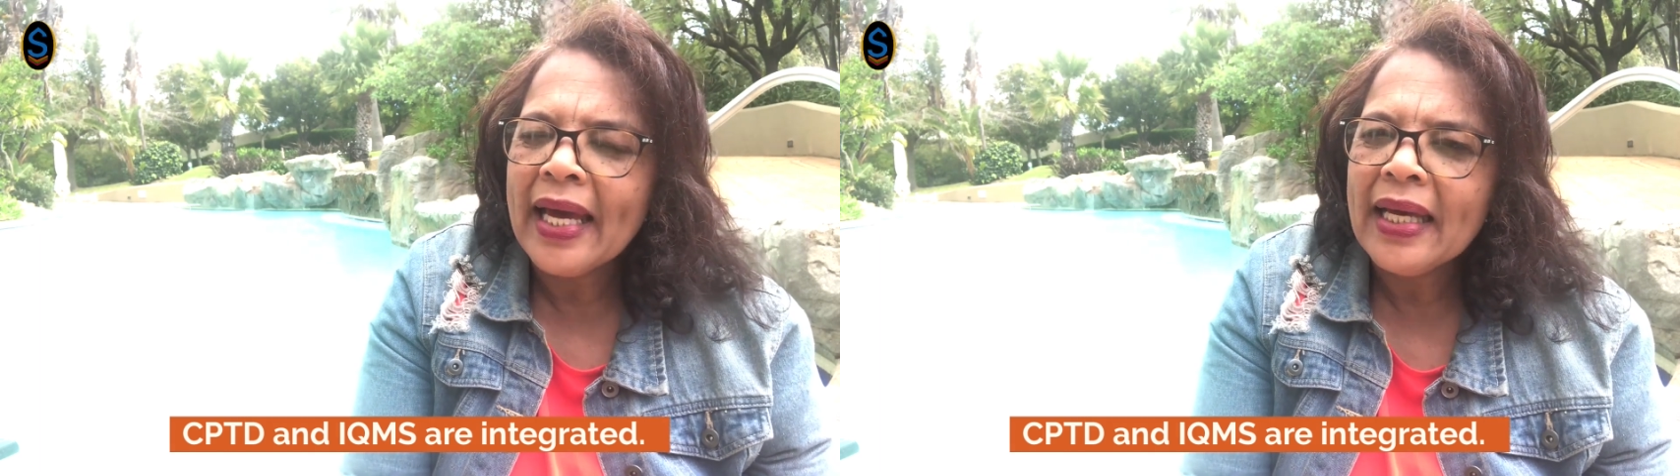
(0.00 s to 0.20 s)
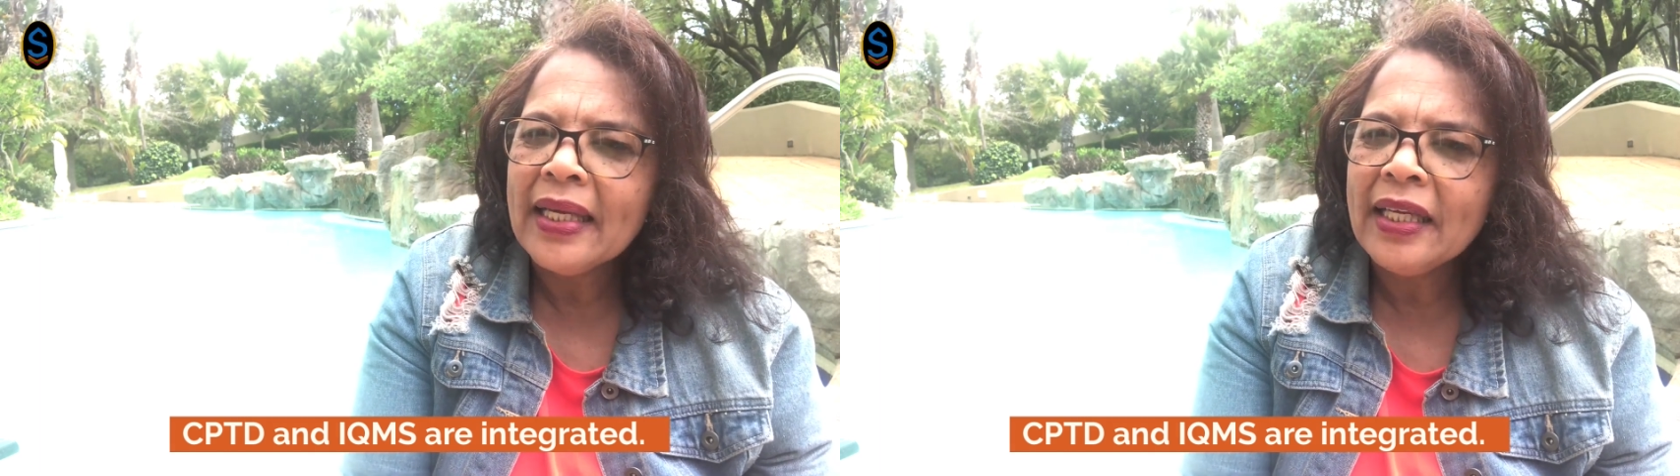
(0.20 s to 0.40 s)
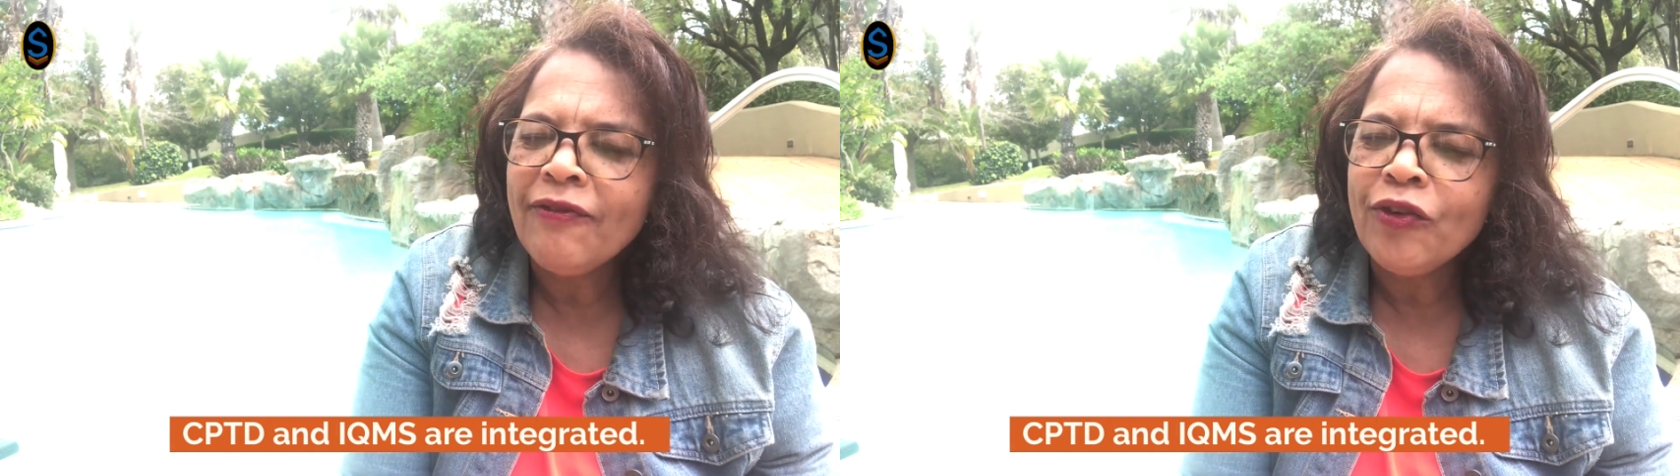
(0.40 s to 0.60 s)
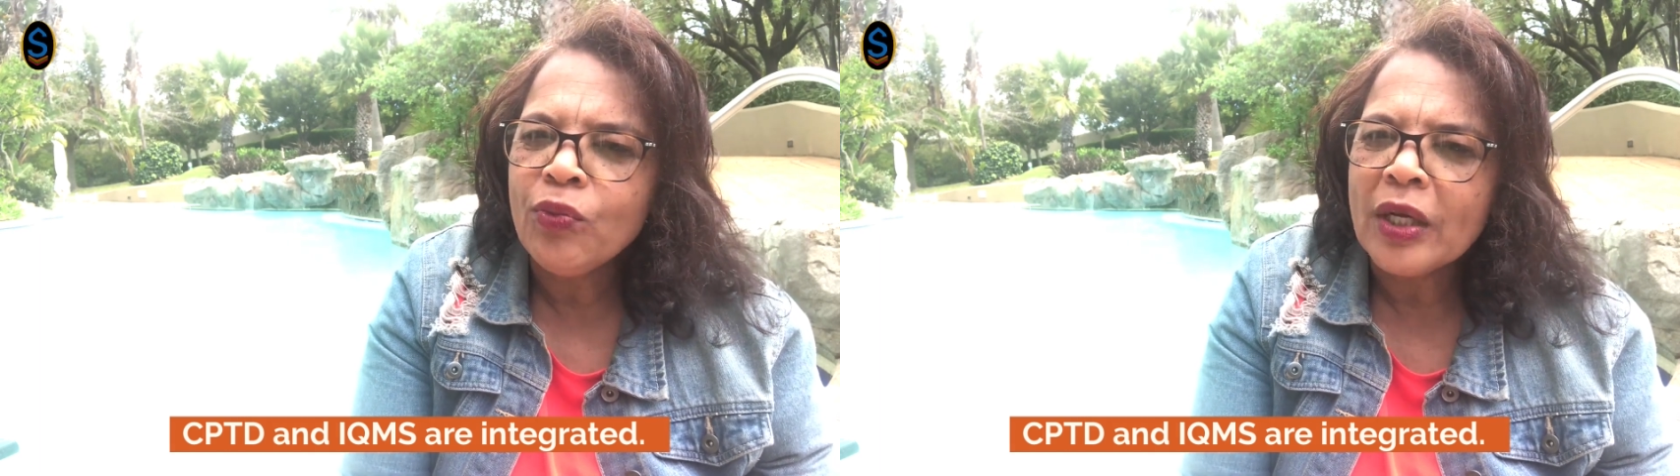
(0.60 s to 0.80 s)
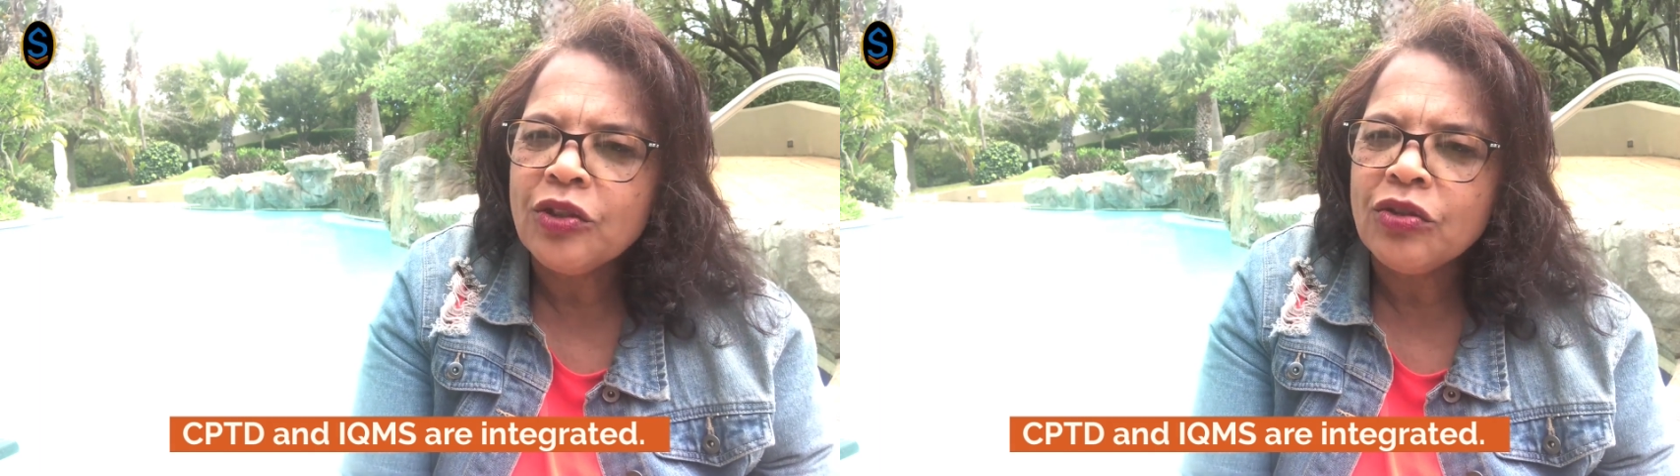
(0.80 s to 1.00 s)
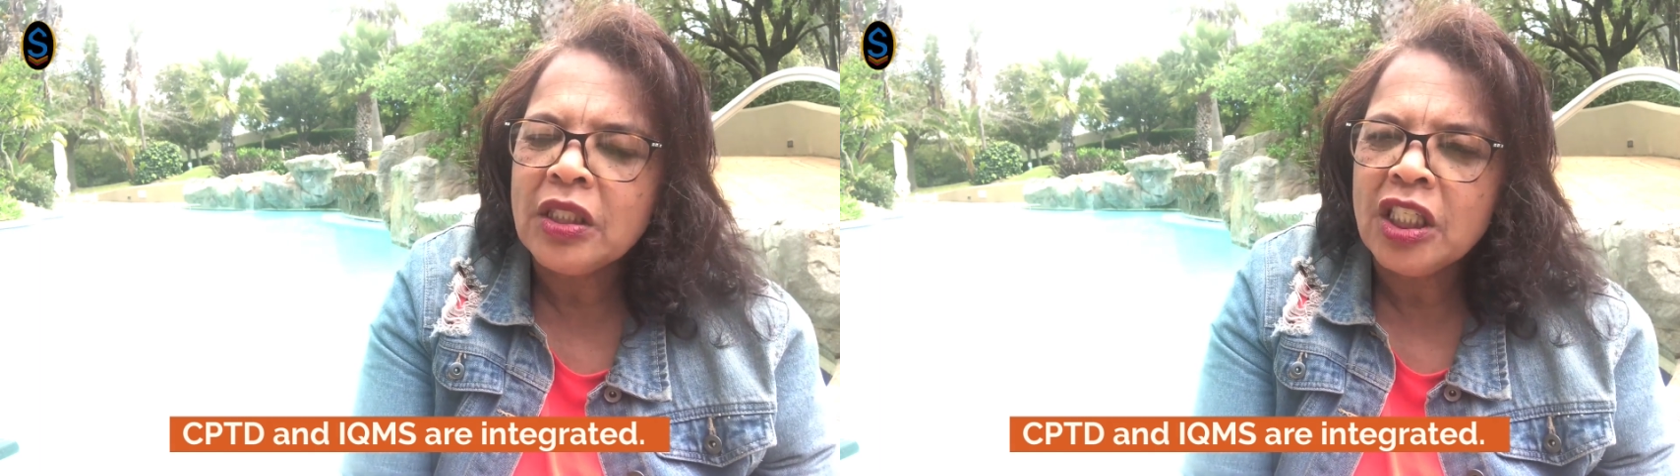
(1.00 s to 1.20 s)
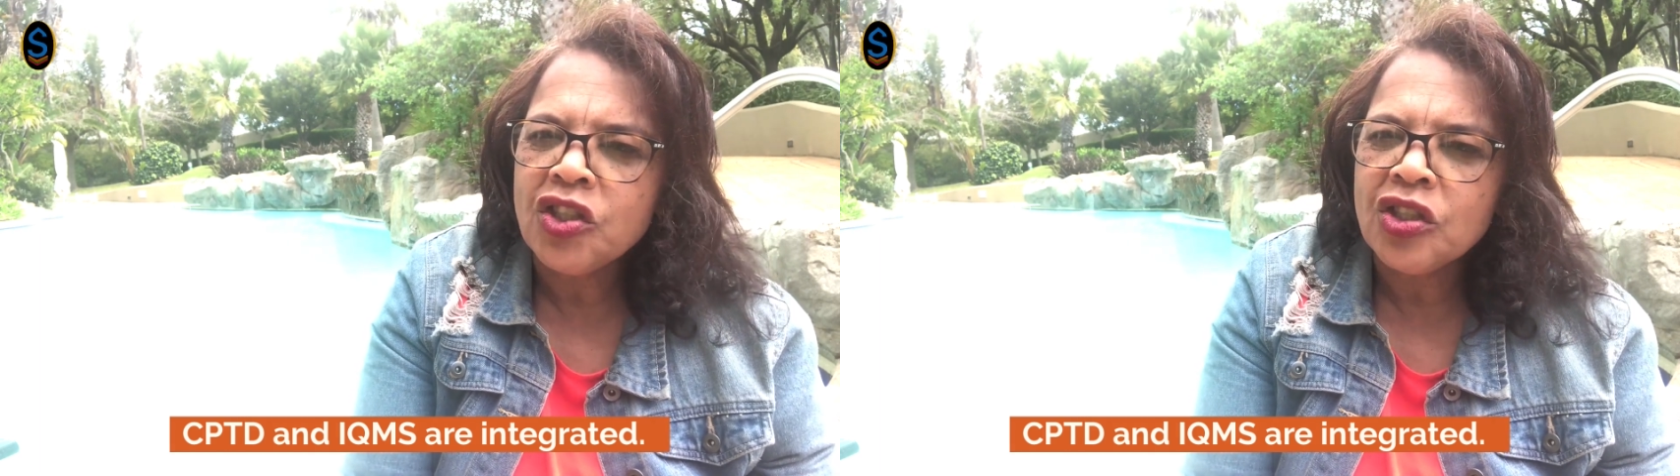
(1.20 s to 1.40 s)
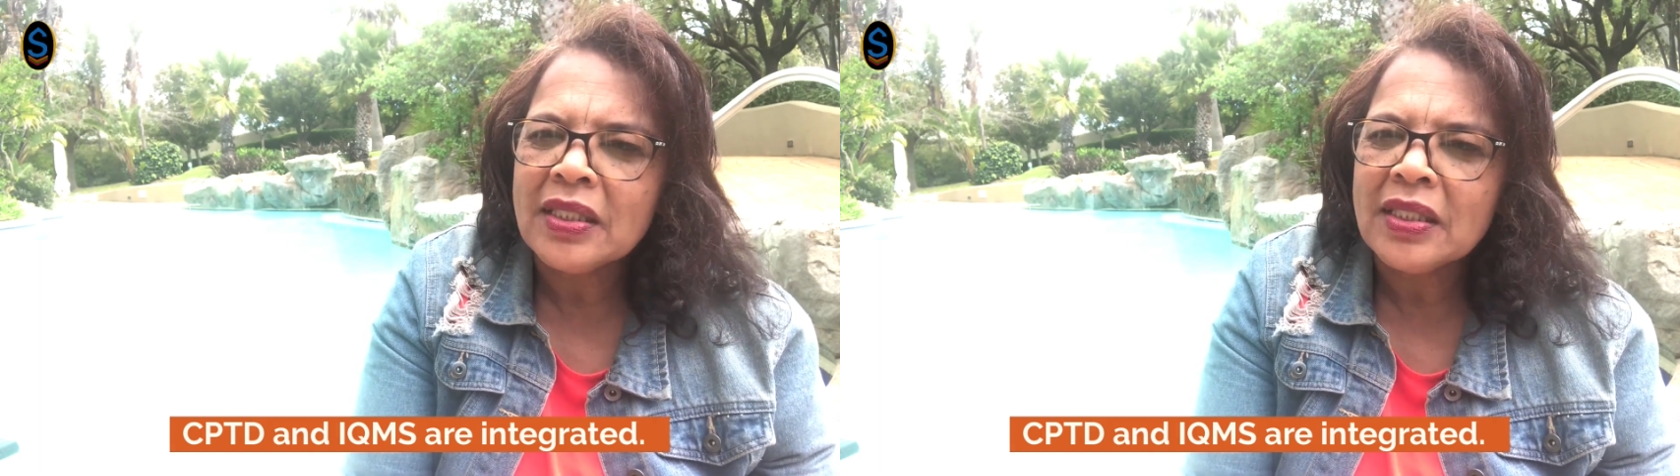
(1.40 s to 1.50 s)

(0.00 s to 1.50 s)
if you want to teach